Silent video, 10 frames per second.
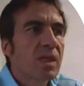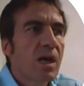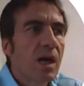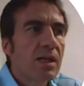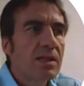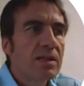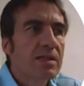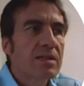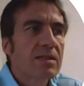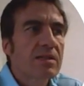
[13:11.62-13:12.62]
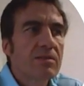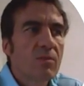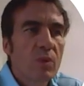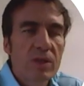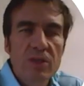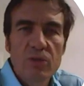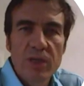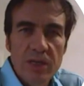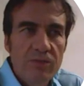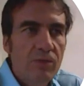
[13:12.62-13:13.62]
Cards, whether you
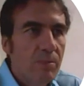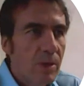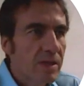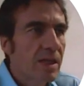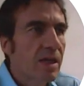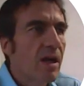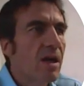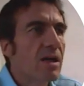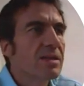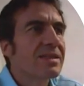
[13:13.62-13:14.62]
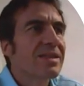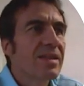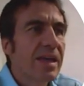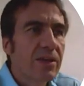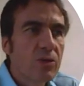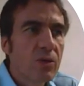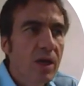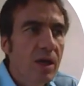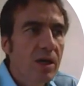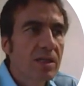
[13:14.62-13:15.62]
give for birthday cards, thank you
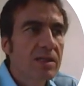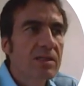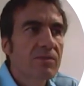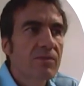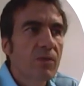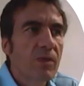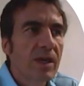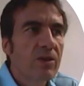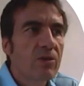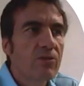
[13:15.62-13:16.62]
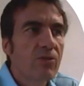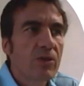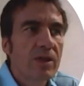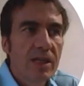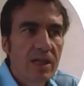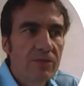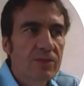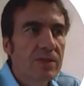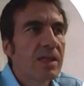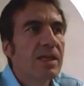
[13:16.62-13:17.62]
cards, for thank you for the
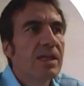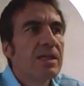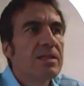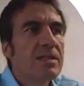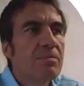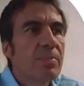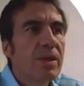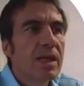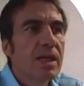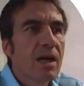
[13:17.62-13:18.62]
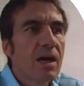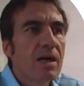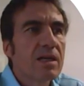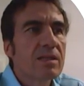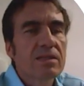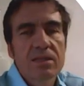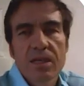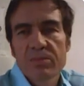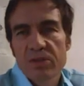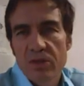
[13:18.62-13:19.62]
gift, sympathy cards,
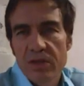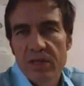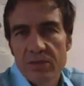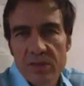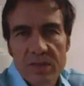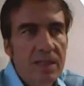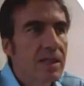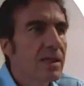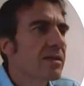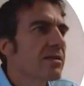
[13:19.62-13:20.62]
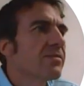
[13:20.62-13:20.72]
I'm sorry you're sick,